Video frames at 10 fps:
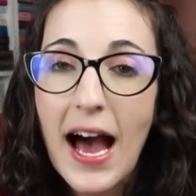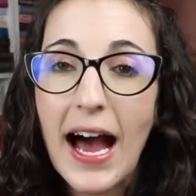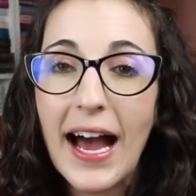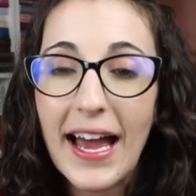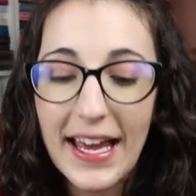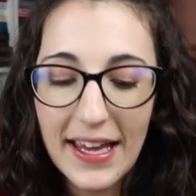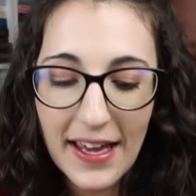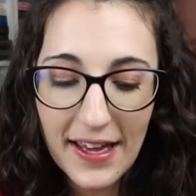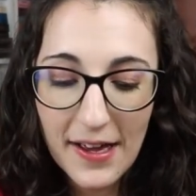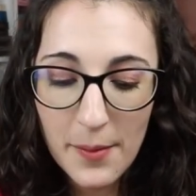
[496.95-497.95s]
I
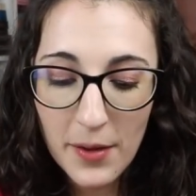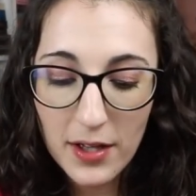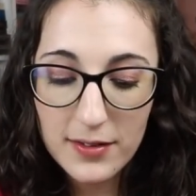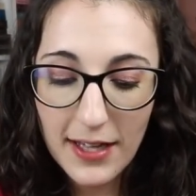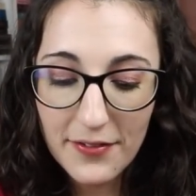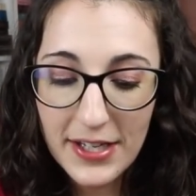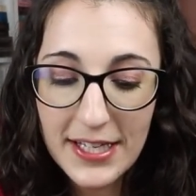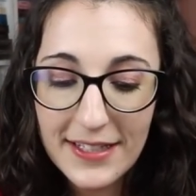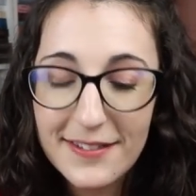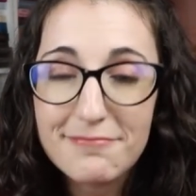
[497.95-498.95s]
am
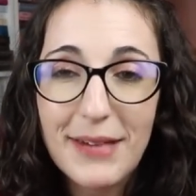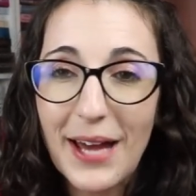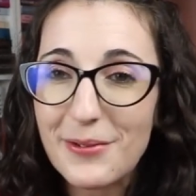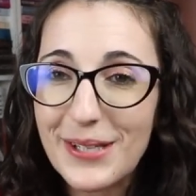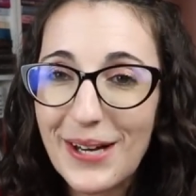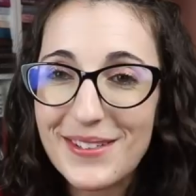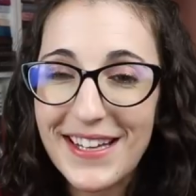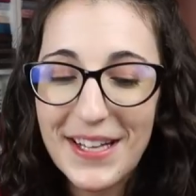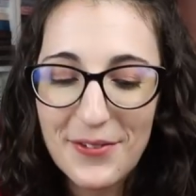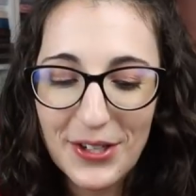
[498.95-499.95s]
loving Catherine Cowles
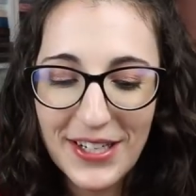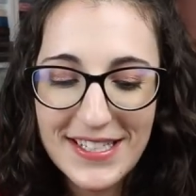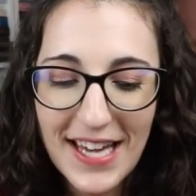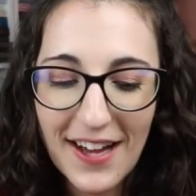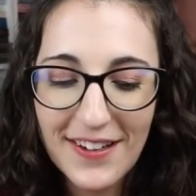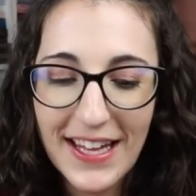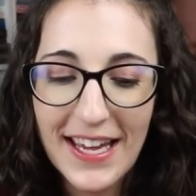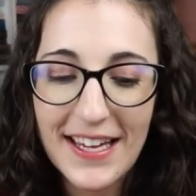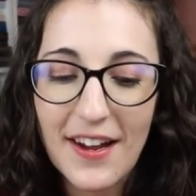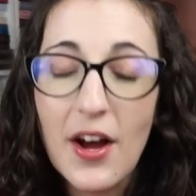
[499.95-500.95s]
lately, if you couldn't tell,
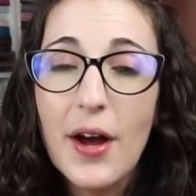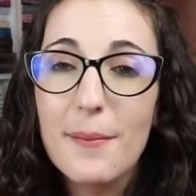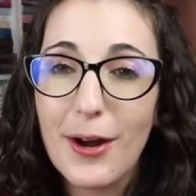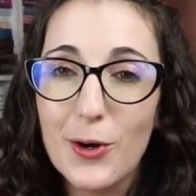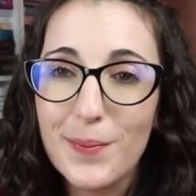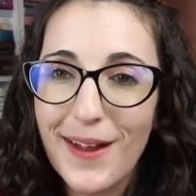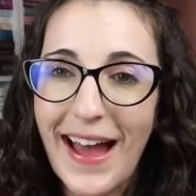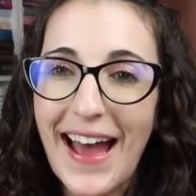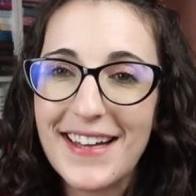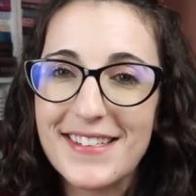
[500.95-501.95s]
and my
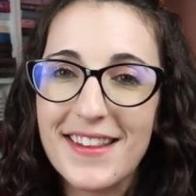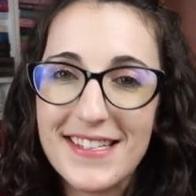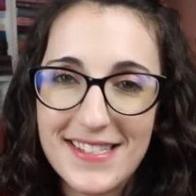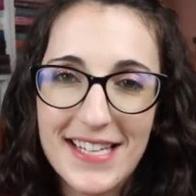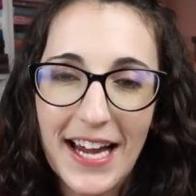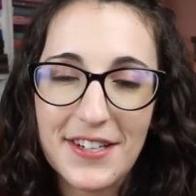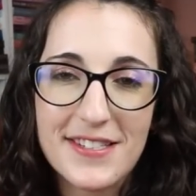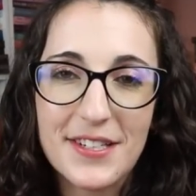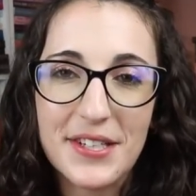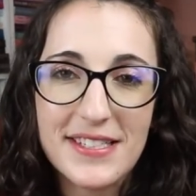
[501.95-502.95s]
Hoopla has this entire
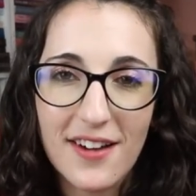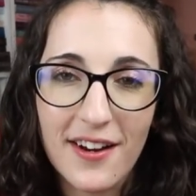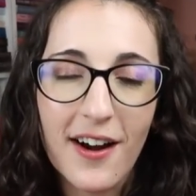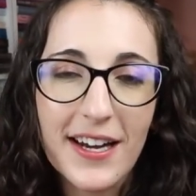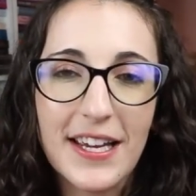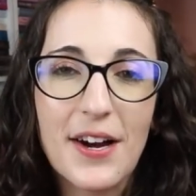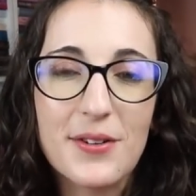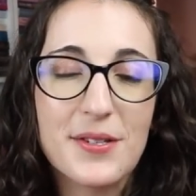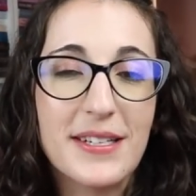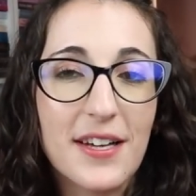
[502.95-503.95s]
series on
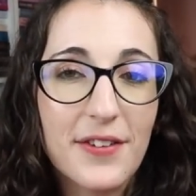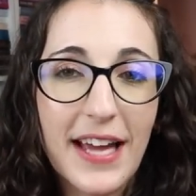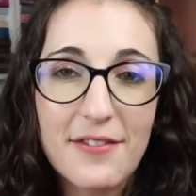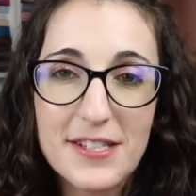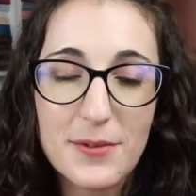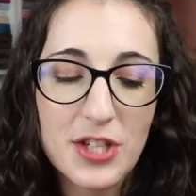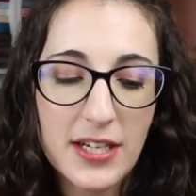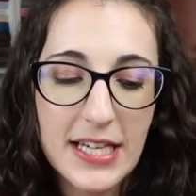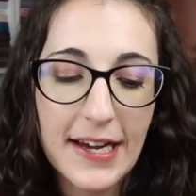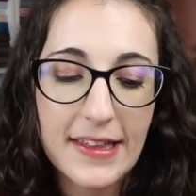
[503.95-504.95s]
audio, so I definitely have this one
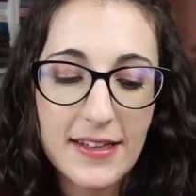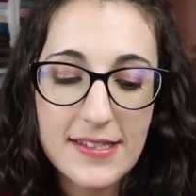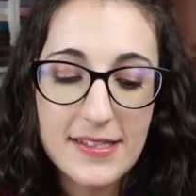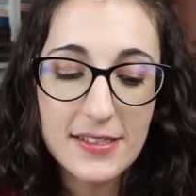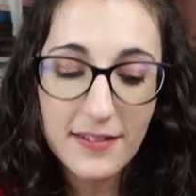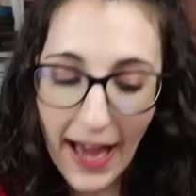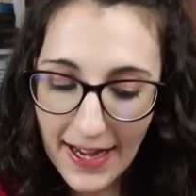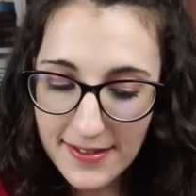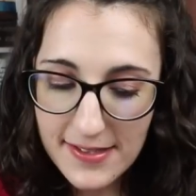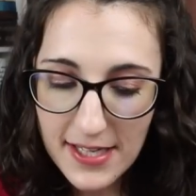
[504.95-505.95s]
checked out. I think this is the
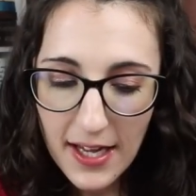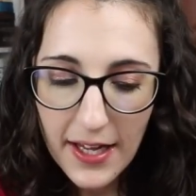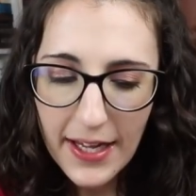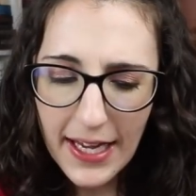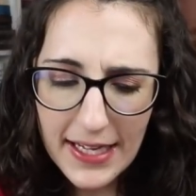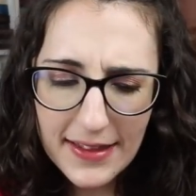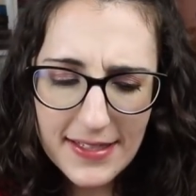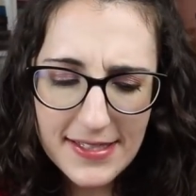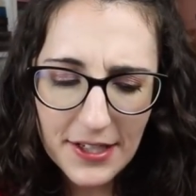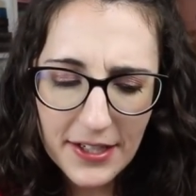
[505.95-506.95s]
last in
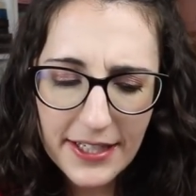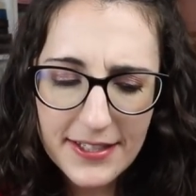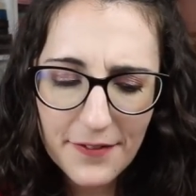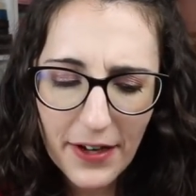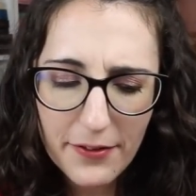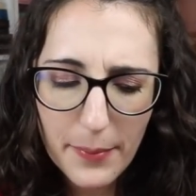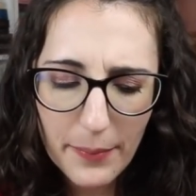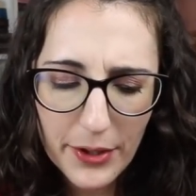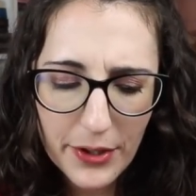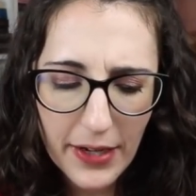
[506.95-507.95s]
the series, if I
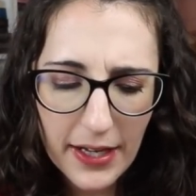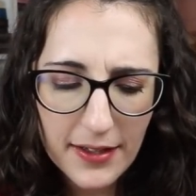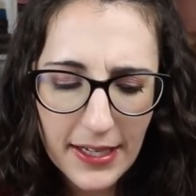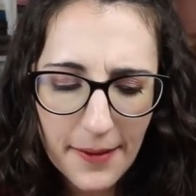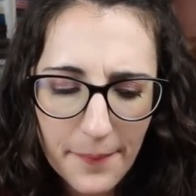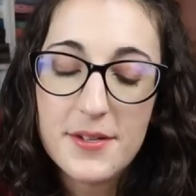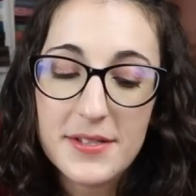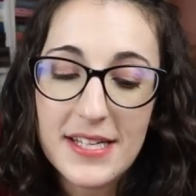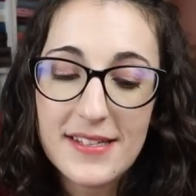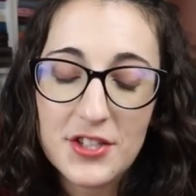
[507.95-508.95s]
remember correctly. So
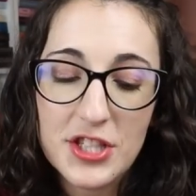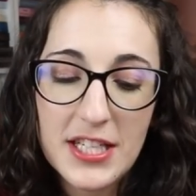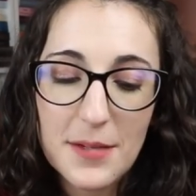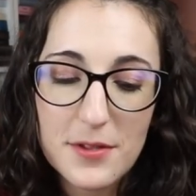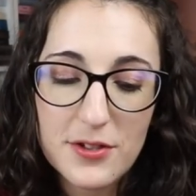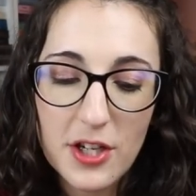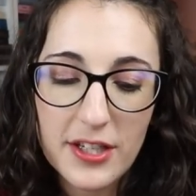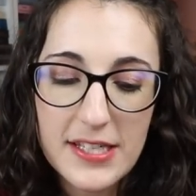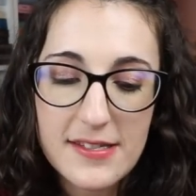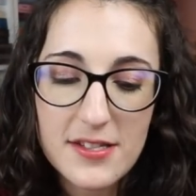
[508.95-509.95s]
it says that she keeps her
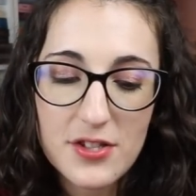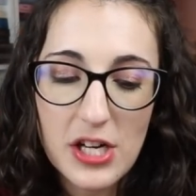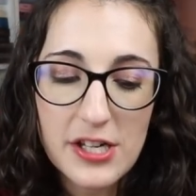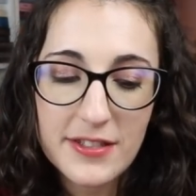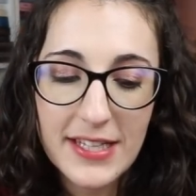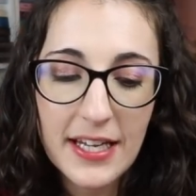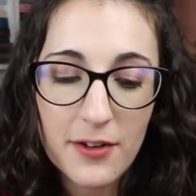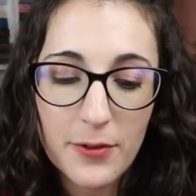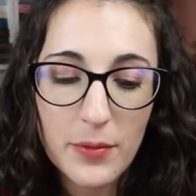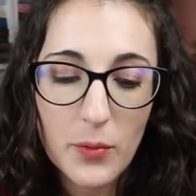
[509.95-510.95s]
darkest scars
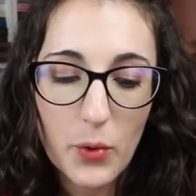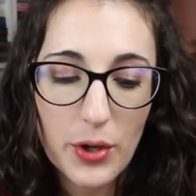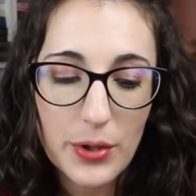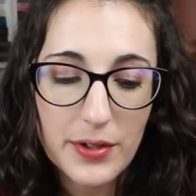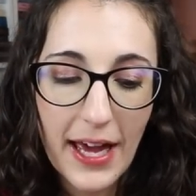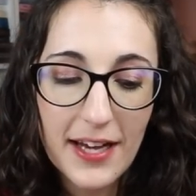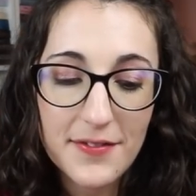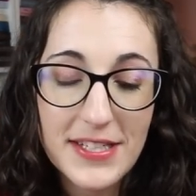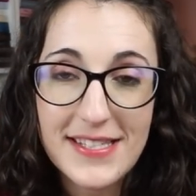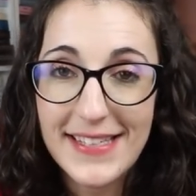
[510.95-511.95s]
hidden from the world out
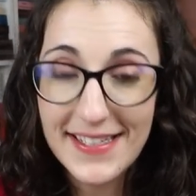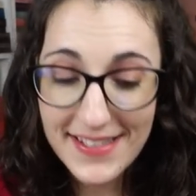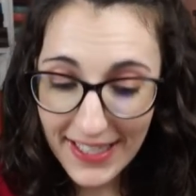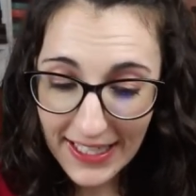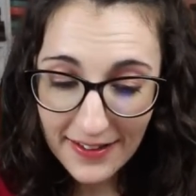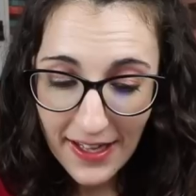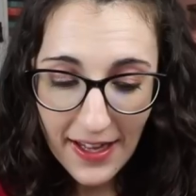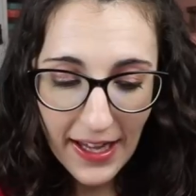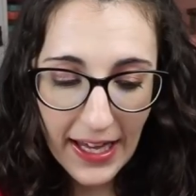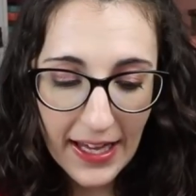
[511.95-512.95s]
of necessity,
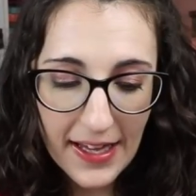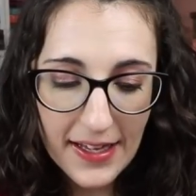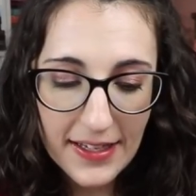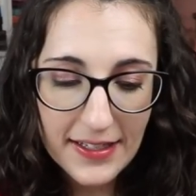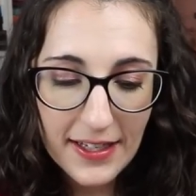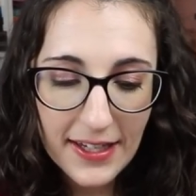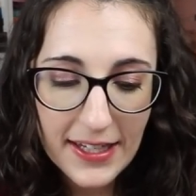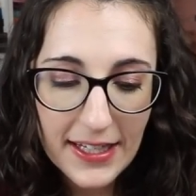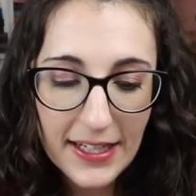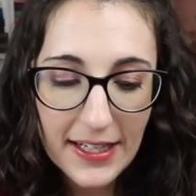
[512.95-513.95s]
and
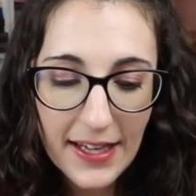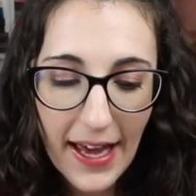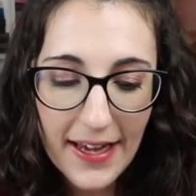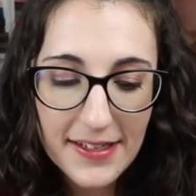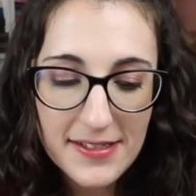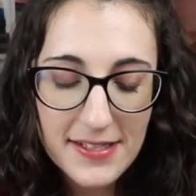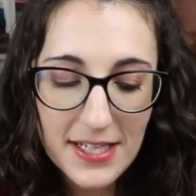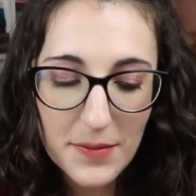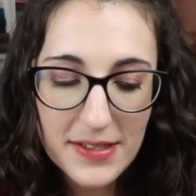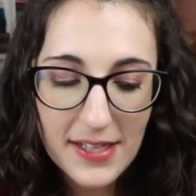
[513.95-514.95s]
he has
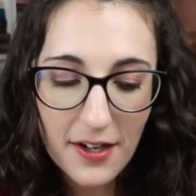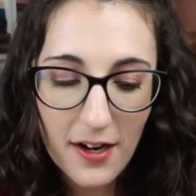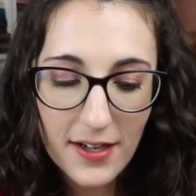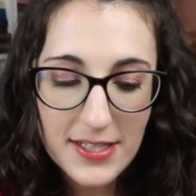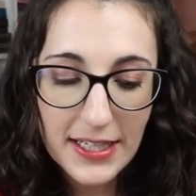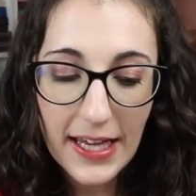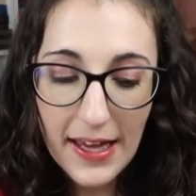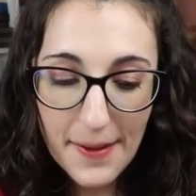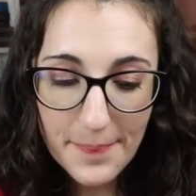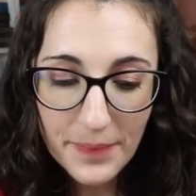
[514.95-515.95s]
demons that are haunting
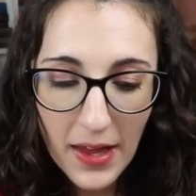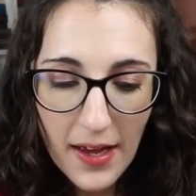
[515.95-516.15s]
him,